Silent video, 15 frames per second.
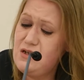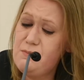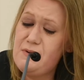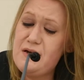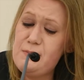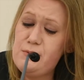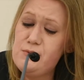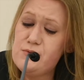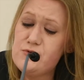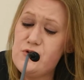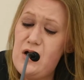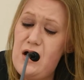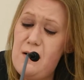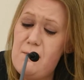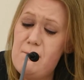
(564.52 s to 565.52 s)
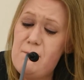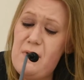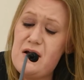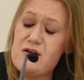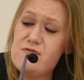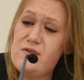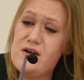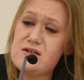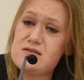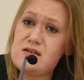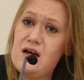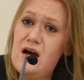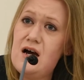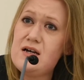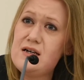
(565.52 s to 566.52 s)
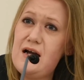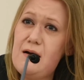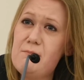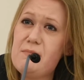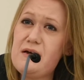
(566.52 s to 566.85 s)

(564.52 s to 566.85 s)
people's benefits can